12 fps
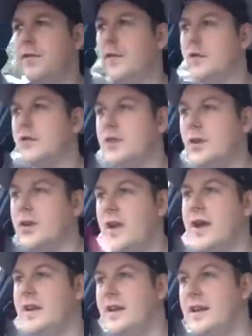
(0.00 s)
full
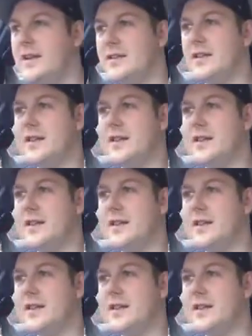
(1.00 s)
sunlight days.